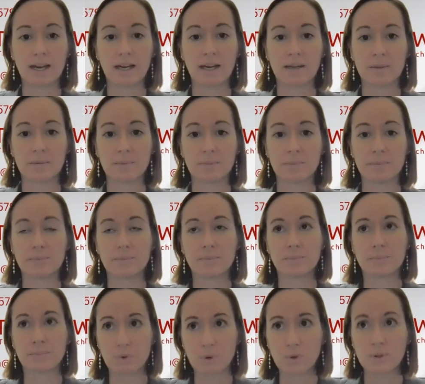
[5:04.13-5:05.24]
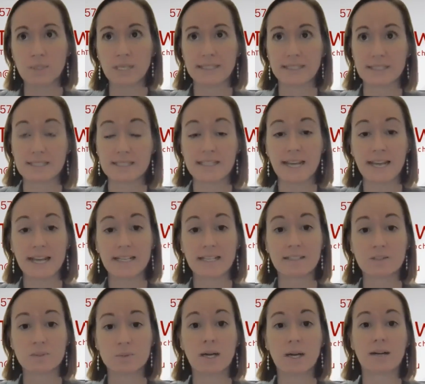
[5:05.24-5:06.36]
a broad understanding
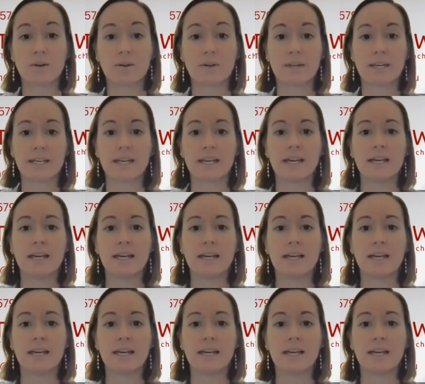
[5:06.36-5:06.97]
as well that